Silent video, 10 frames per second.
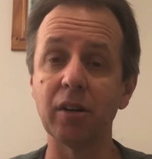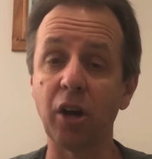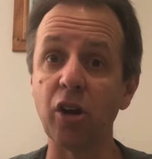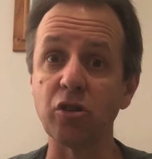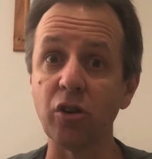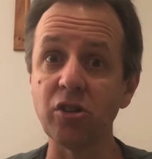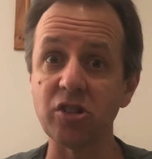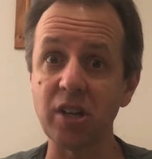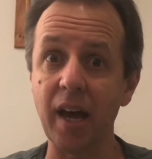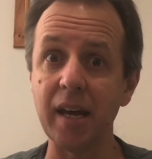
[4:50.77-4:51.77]
goes on to
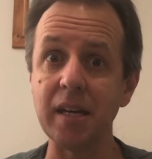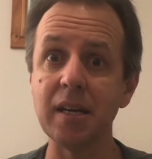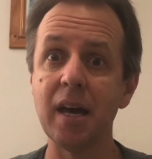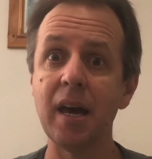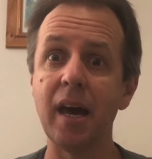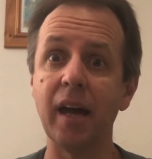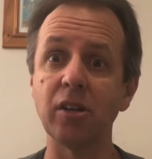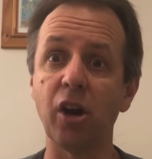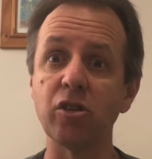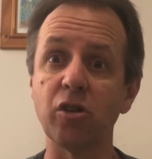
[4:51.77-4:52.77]
say,
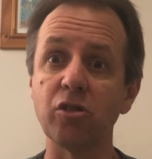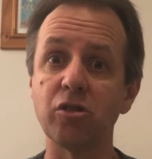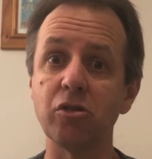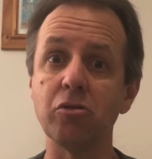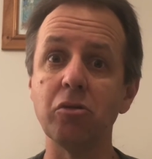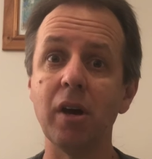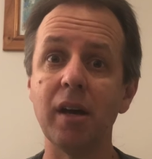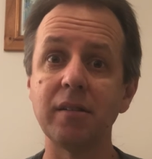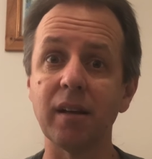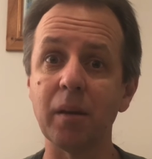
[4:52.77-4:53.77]
and goes on to
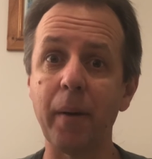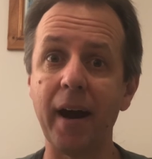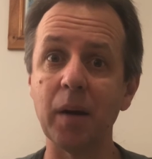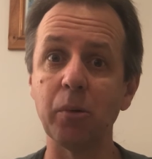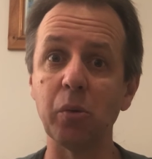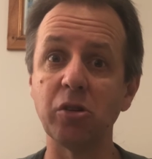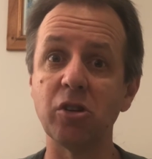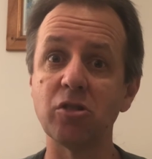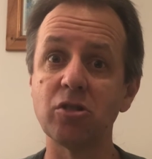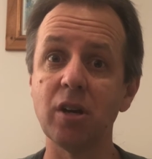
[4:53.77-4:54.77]
tell a parable, which
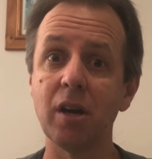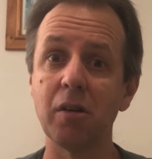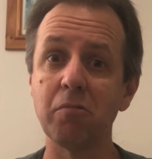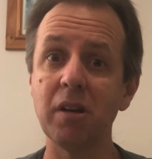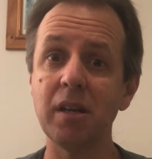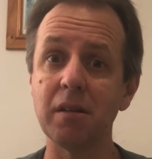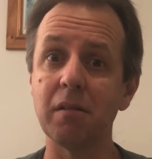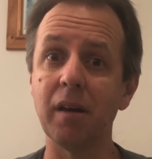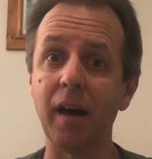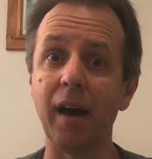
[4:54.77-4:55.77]
is really
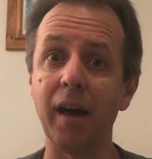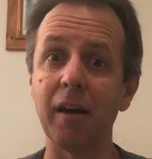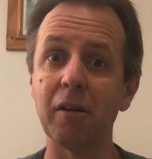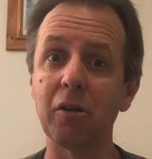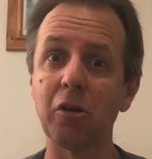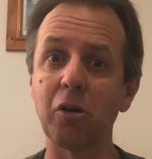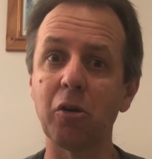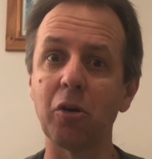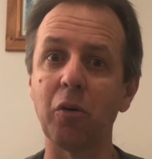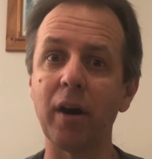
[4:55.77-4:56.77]

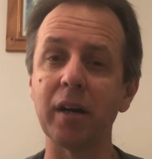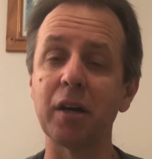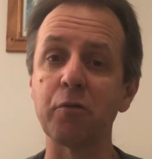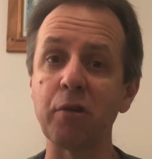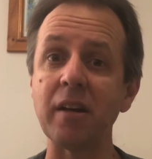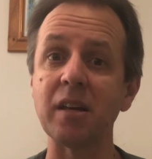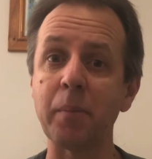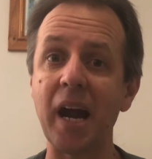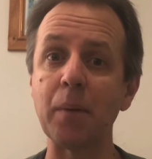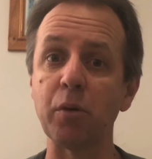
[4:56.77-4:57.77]
quite a confronting
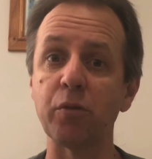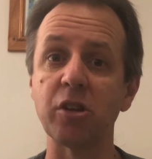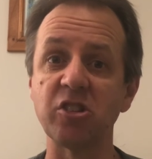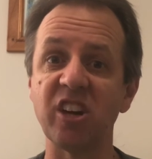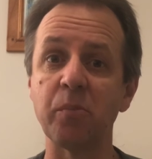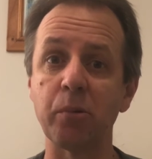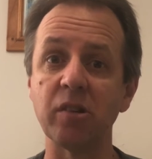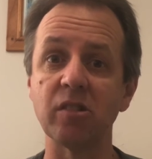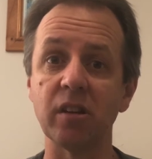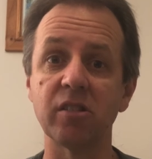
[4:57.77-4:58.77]
parable for the chief
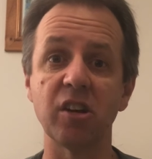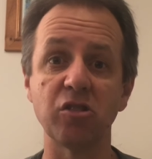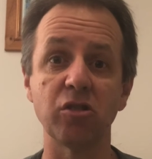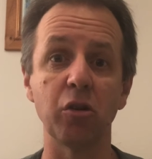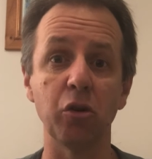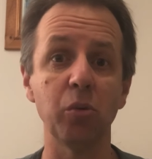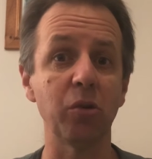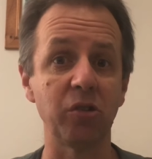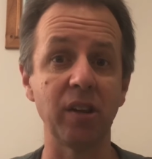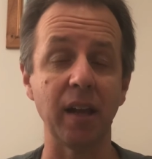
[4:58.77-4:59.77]
priests and teachers of the law.
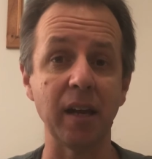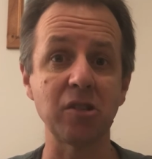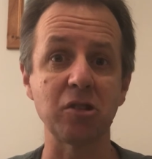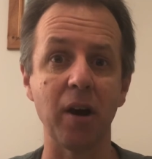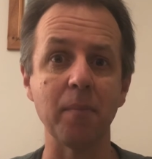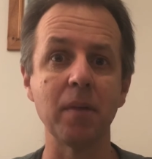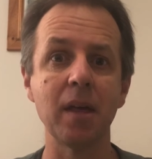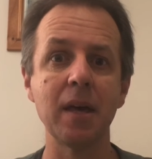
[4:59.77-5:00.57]
We'll see that next time.